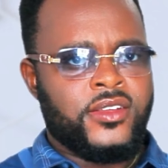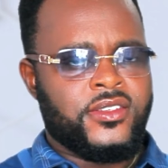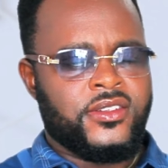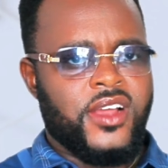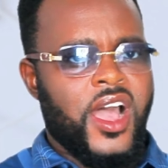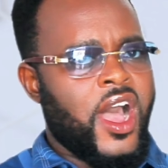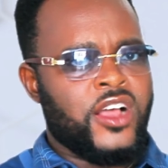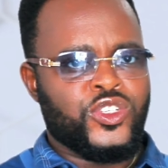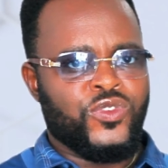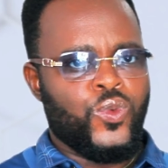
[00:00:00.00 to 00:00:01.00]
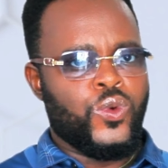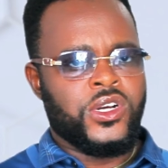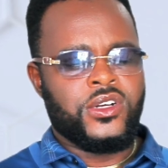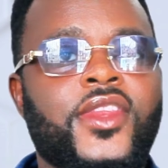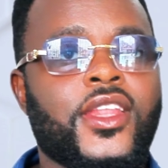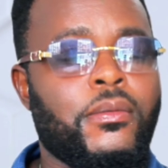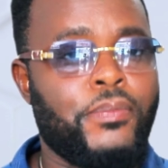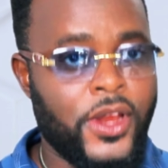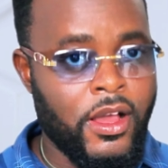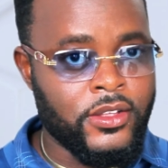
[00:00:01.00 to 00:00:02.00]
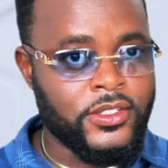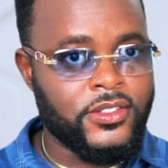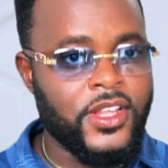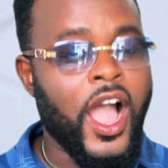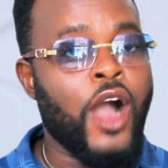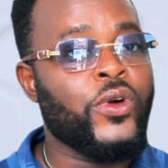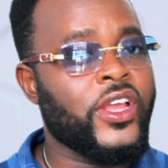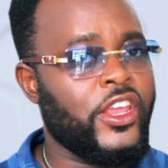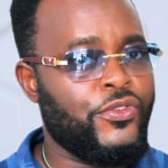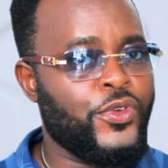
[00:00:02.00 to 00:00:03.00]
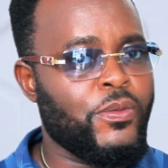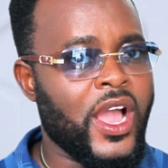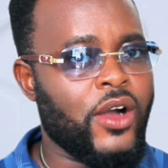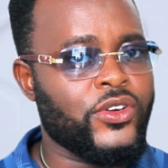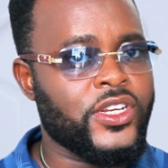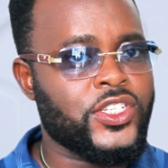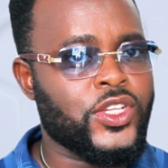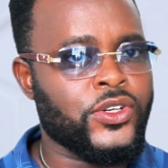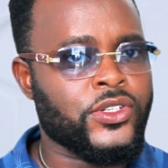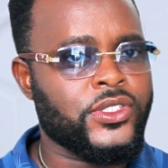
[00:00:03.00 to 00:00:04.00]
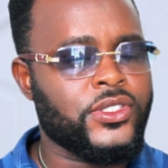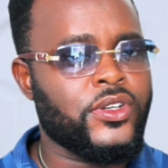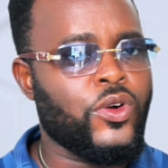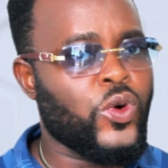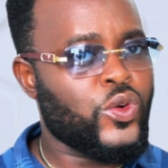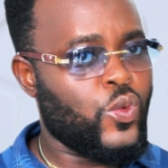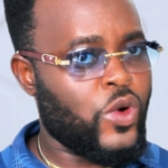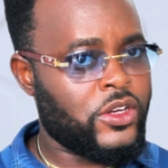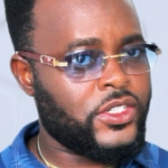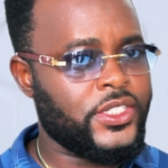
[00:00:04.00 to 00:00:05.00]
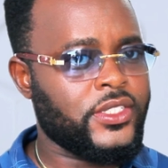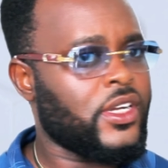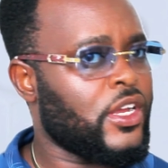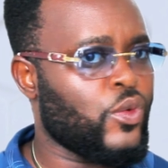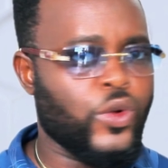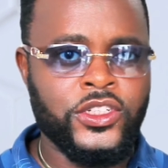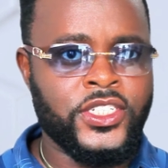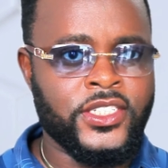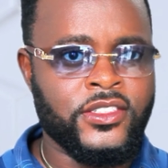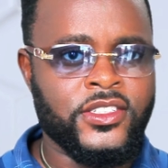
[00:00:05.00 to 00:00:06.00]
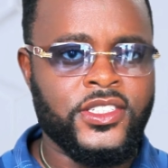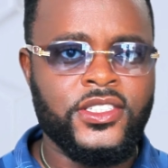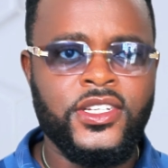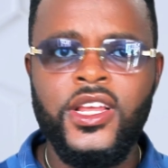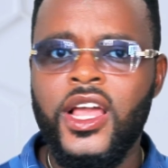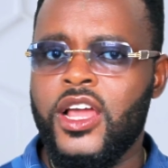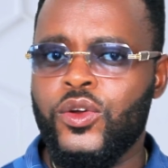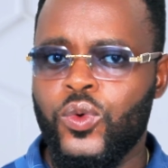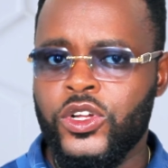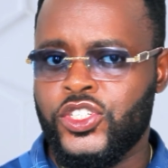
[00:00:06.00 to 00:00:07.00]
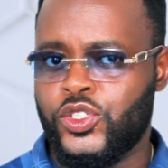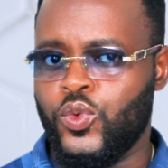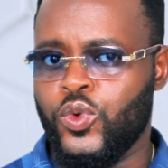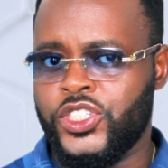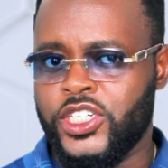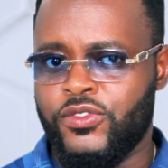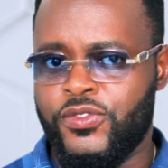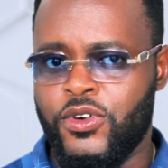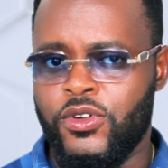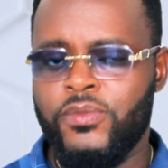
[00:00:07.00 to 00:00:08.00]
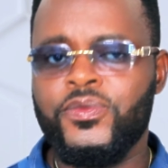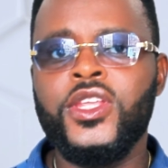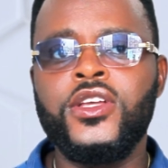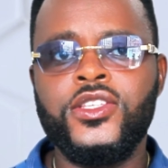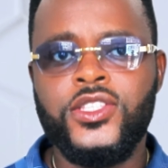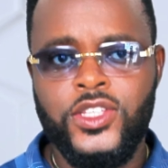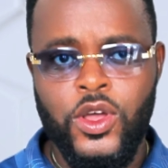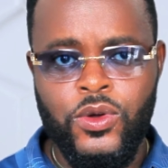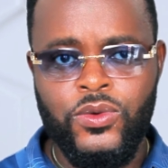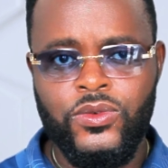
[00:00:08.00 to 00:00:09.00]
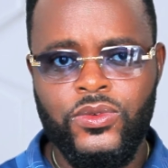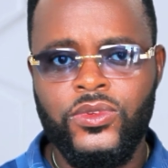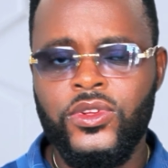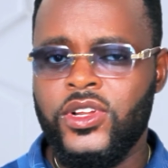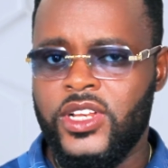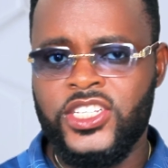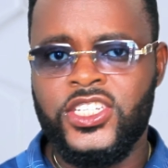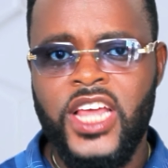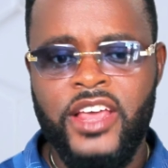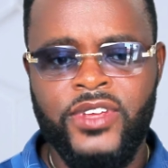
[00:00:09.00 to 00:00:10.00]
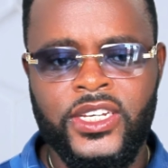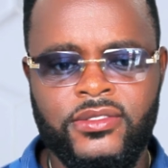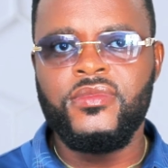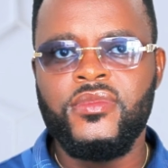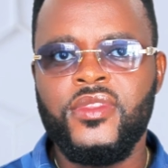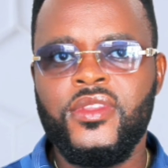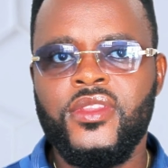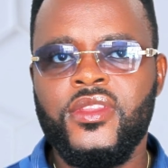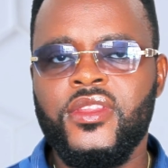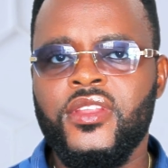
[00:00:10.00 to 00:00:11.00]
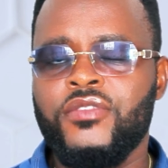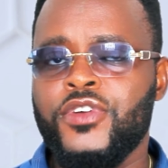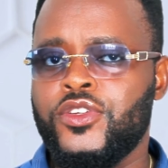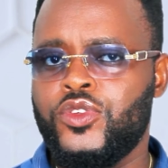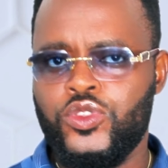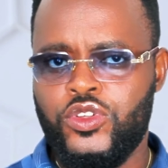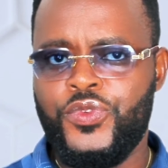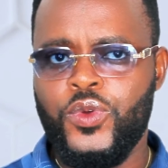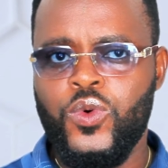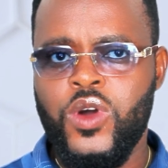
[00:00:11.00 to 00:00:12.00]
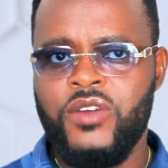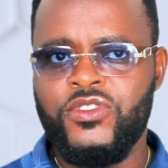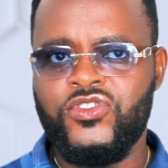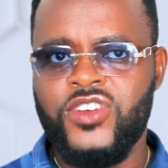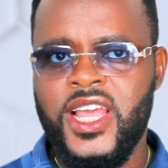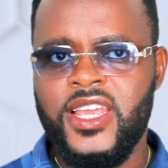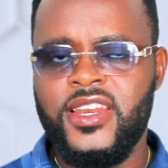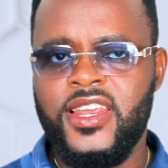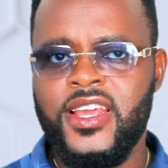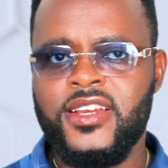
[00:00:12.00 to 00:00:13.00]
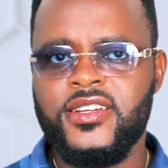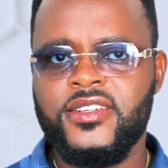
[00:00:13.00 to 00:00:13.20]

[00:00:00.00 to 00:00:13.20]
and hours of work. Plus, I'll give you my honest thought, what worked and what didn't, and what to watch out for. So, let's dive in. For those of you who haven't tried it yet,